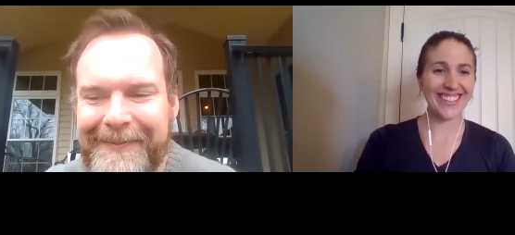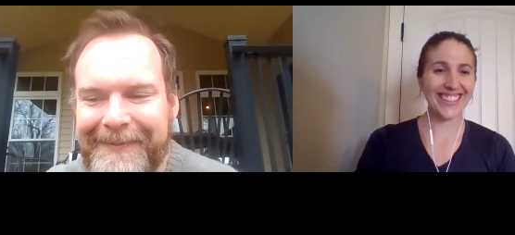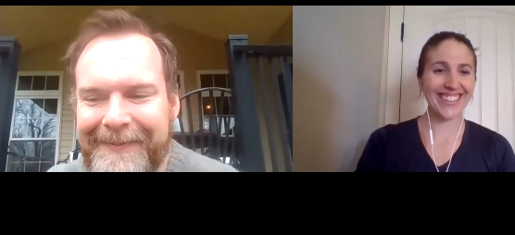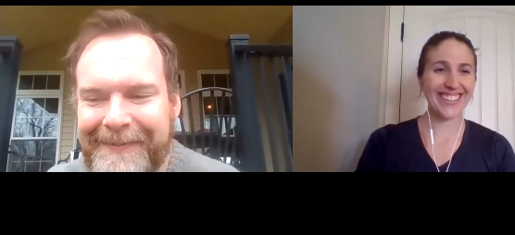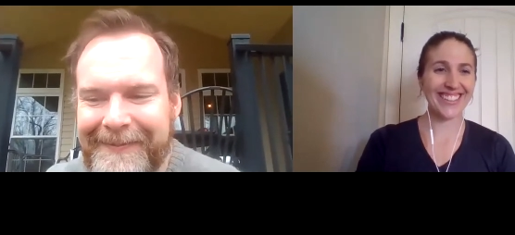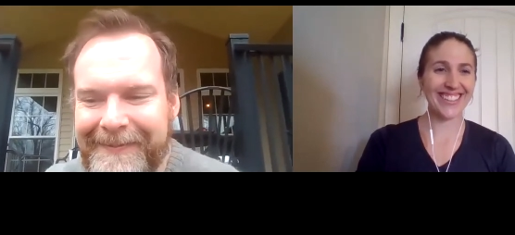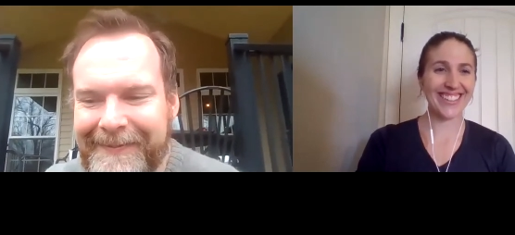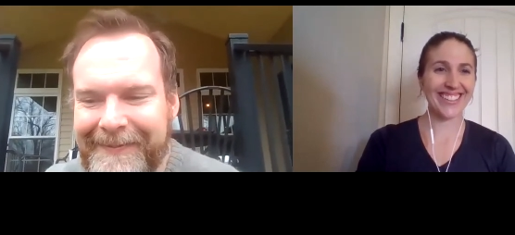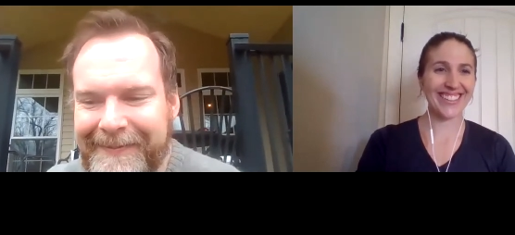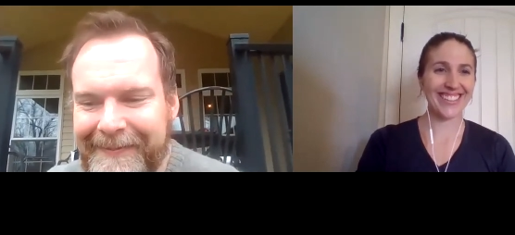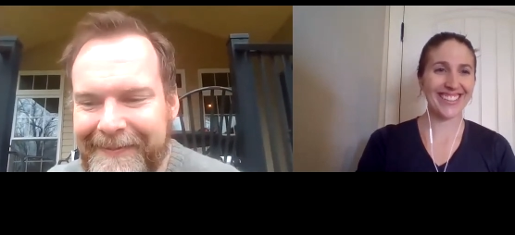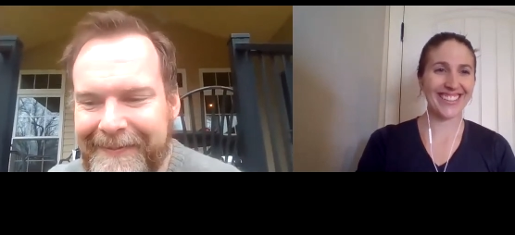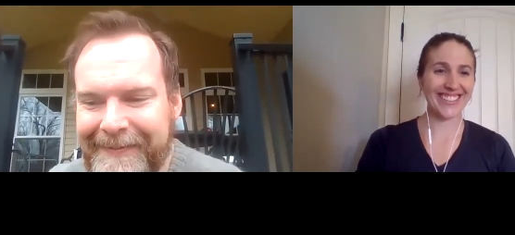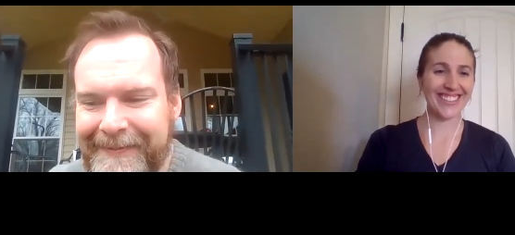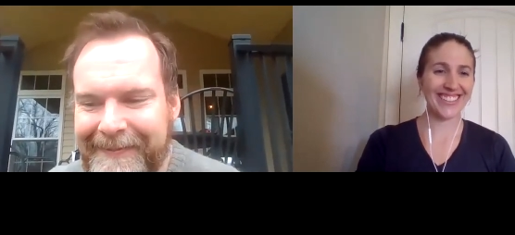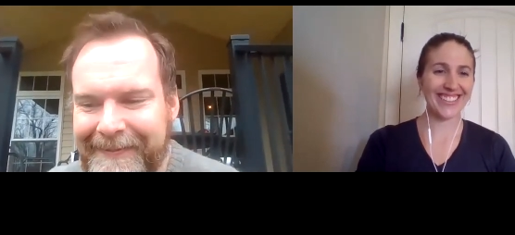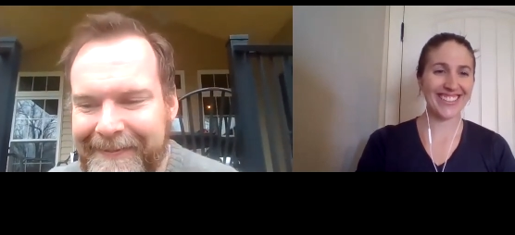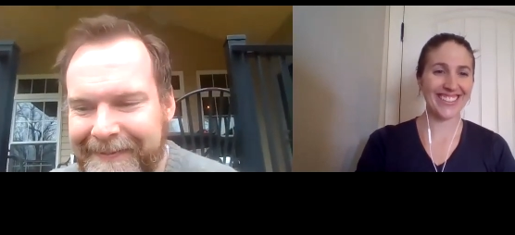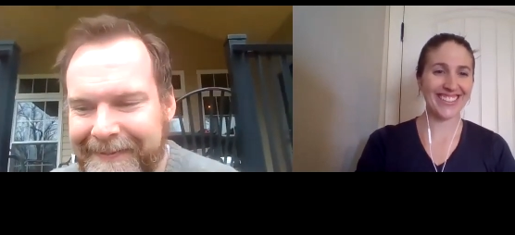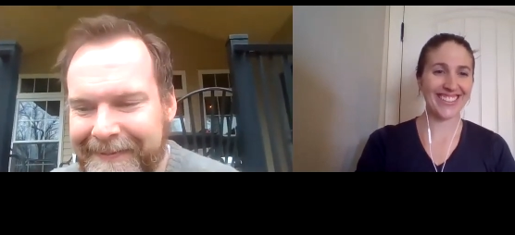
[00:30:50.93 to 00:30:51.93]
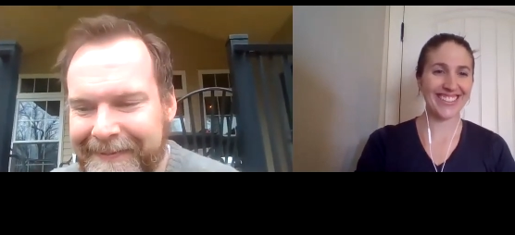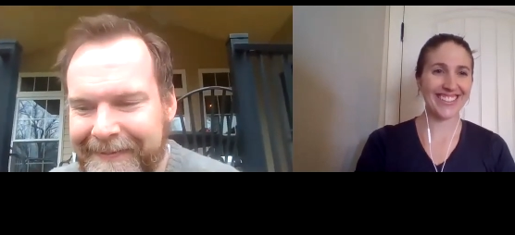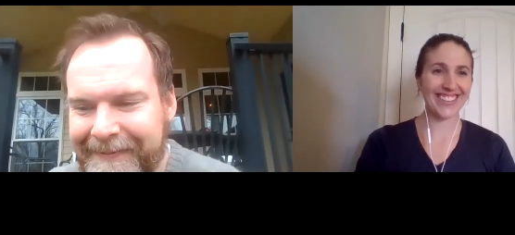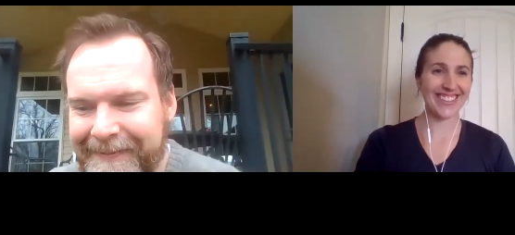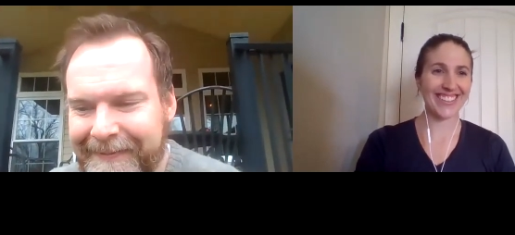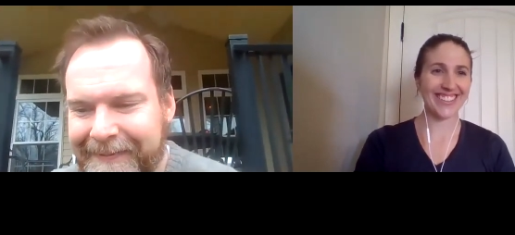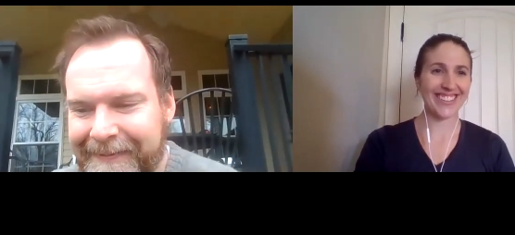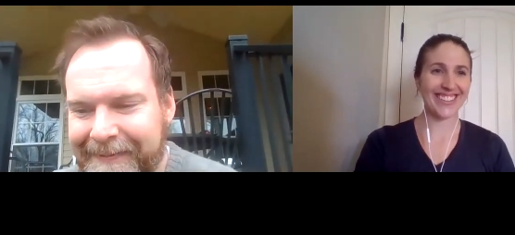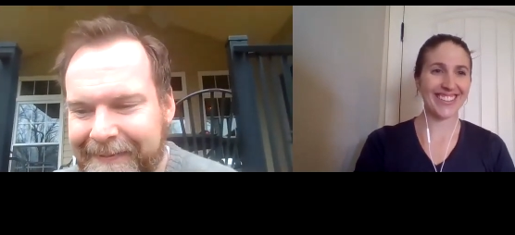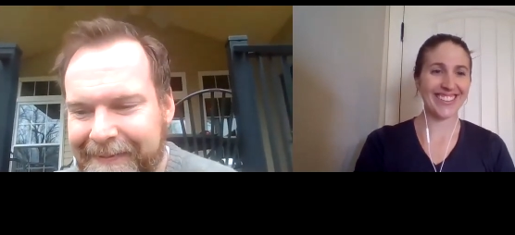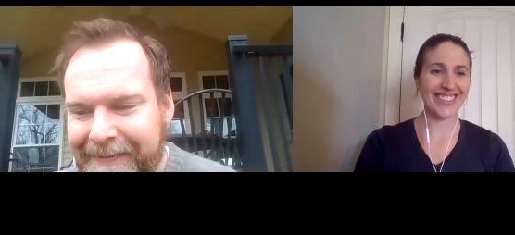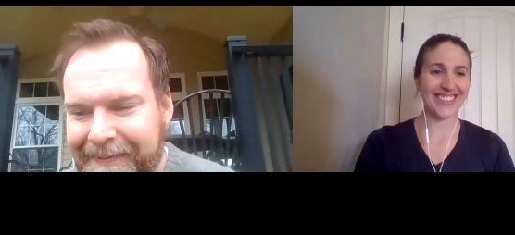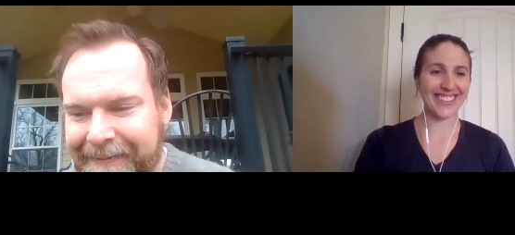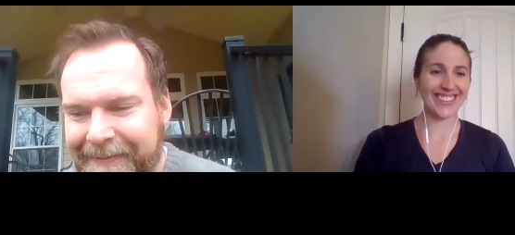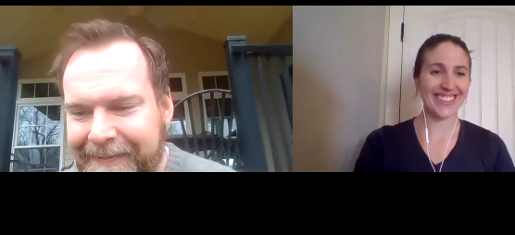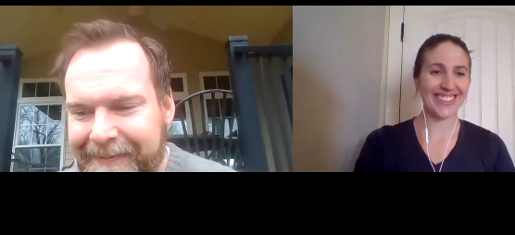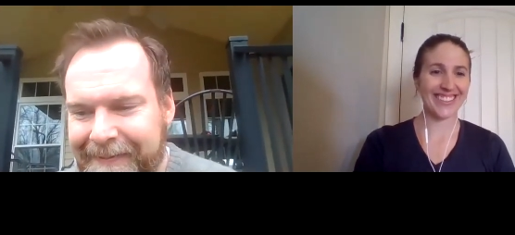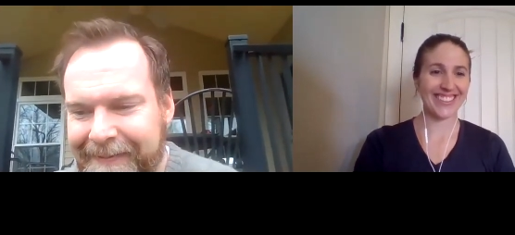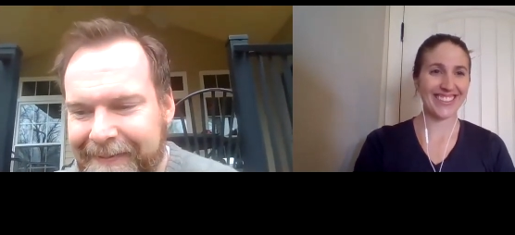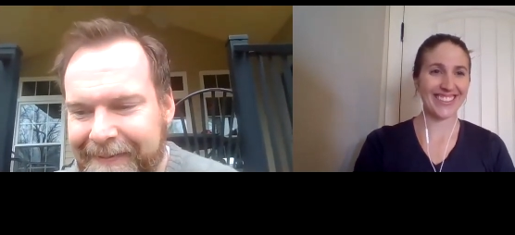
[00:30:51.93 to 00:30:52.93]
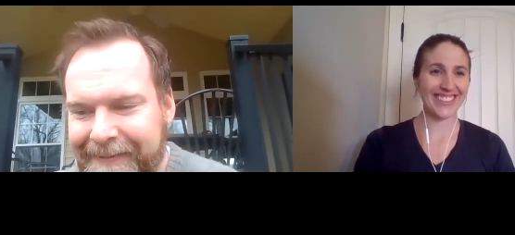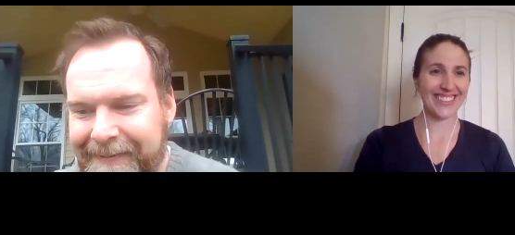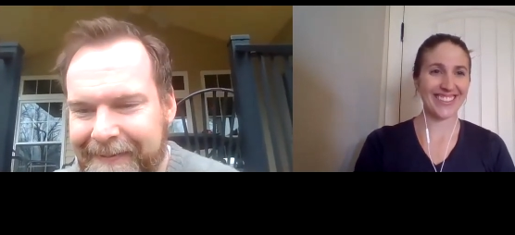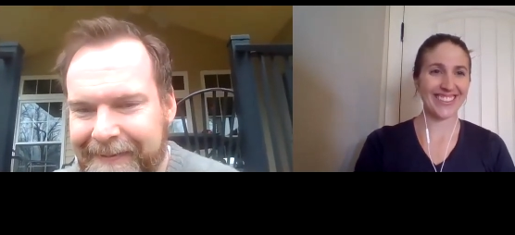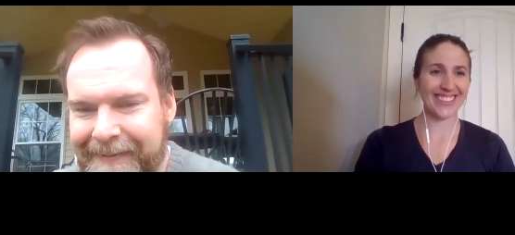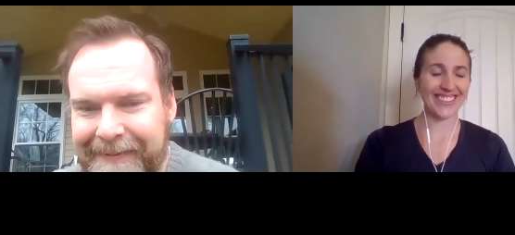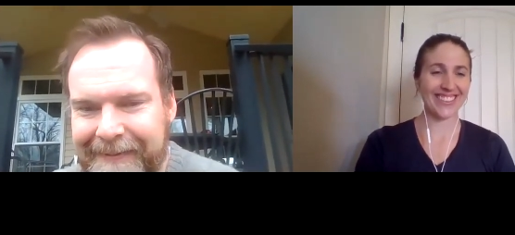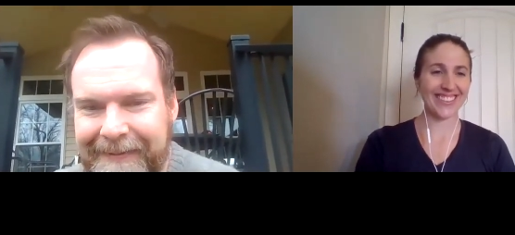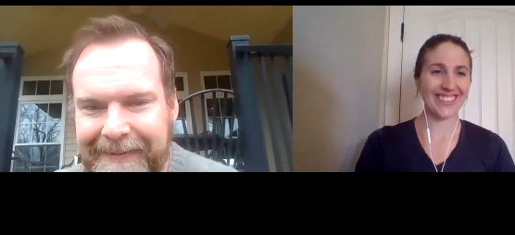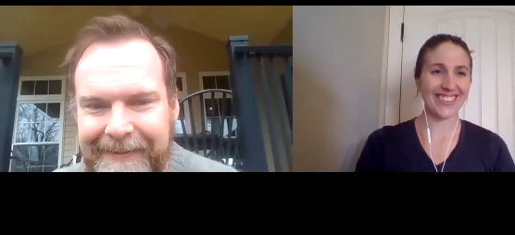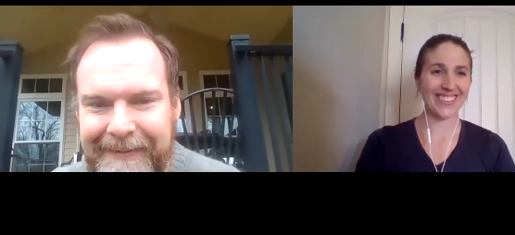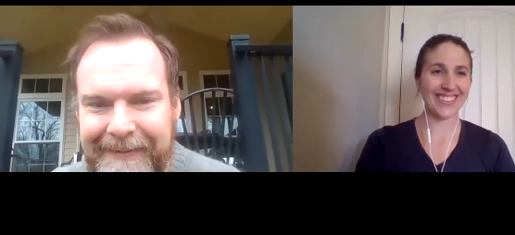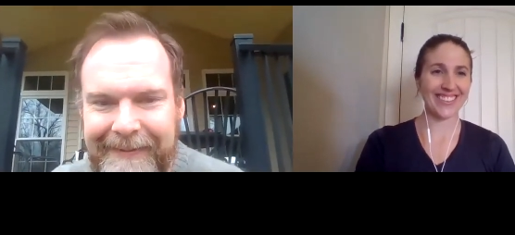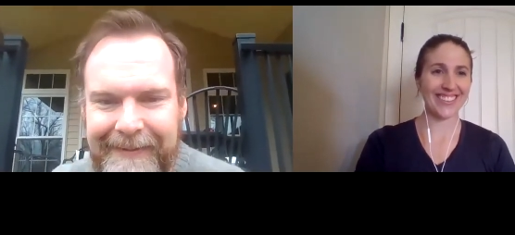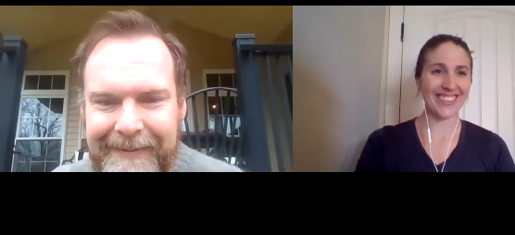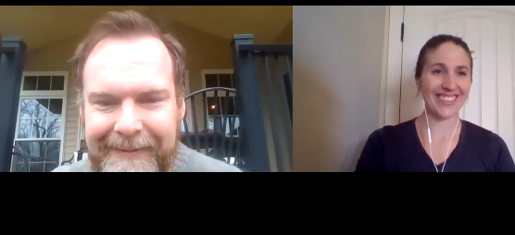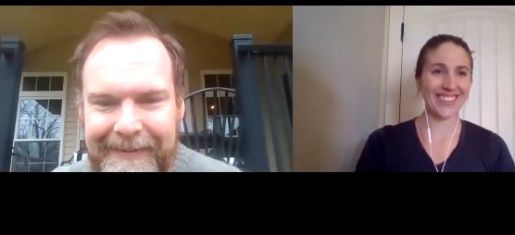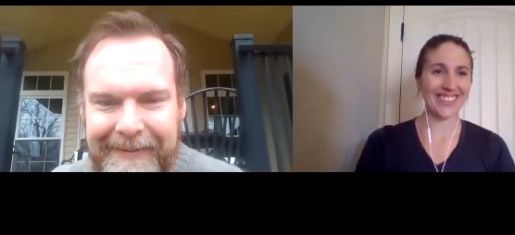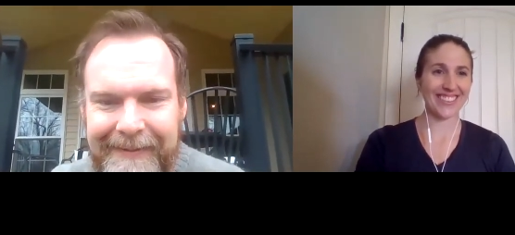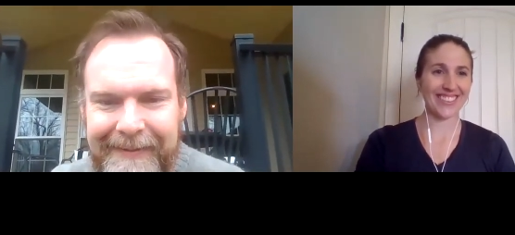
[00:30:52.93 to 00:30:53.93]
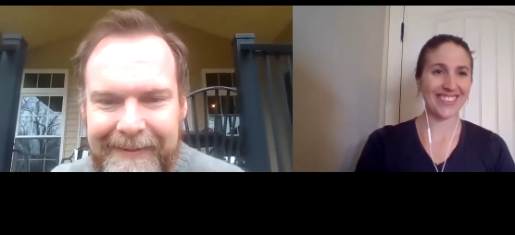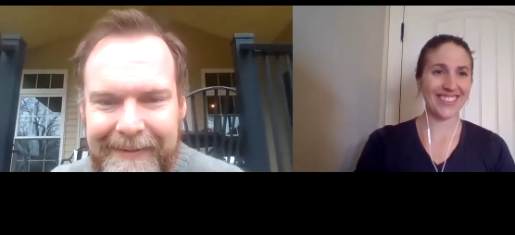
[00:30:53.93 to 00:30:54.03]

Nobody speaks.